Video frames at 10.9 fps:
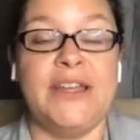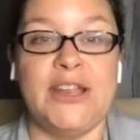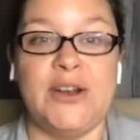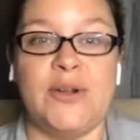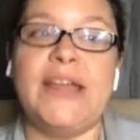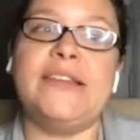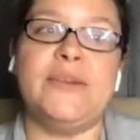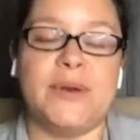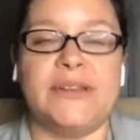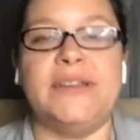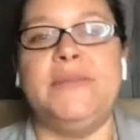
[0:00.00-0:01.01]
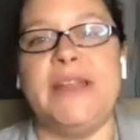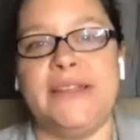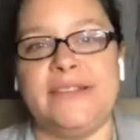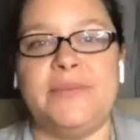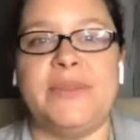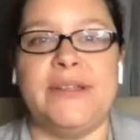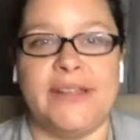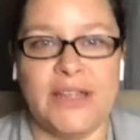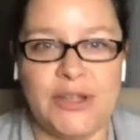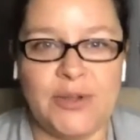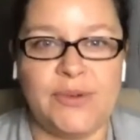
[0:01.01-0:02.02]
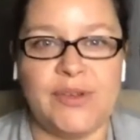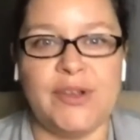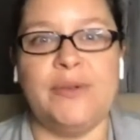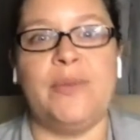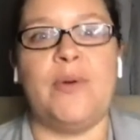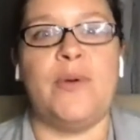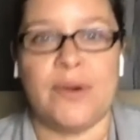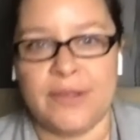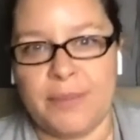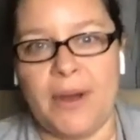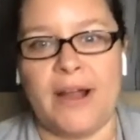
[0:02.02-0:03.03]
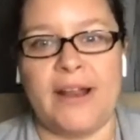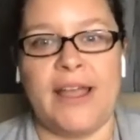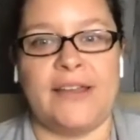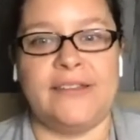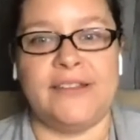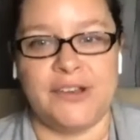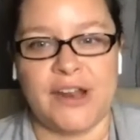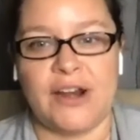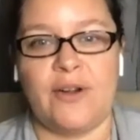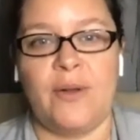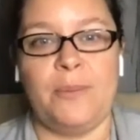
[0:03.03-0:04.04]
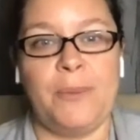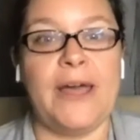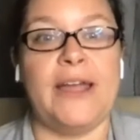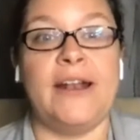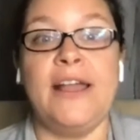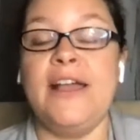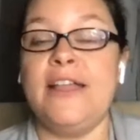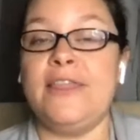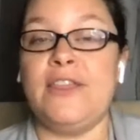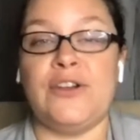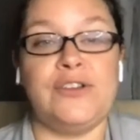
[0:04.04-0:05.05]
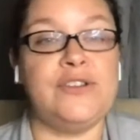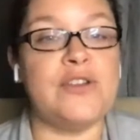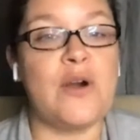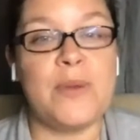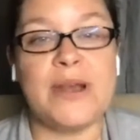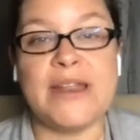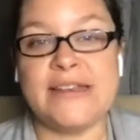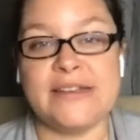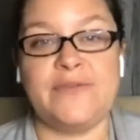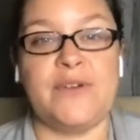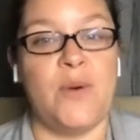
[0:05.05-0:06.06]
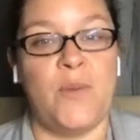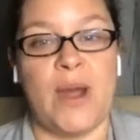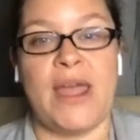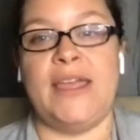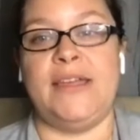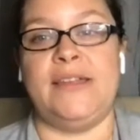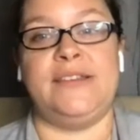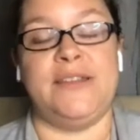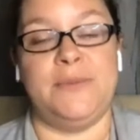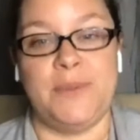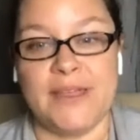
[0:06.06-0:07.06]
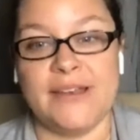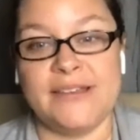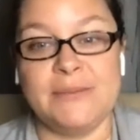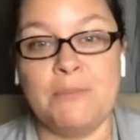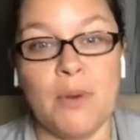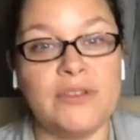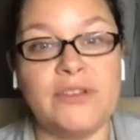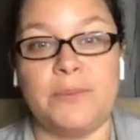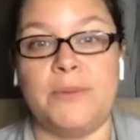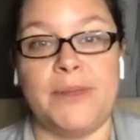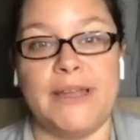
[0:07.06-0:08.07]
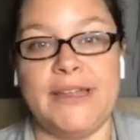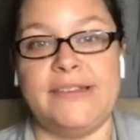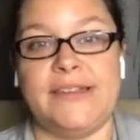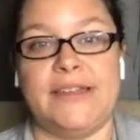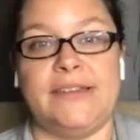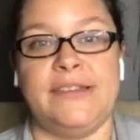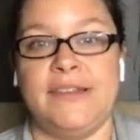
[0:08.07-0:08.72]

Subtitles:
You know, yes, it would eliminate something like YouTube or the podcast in general, but there's so many different ways to be in multiple places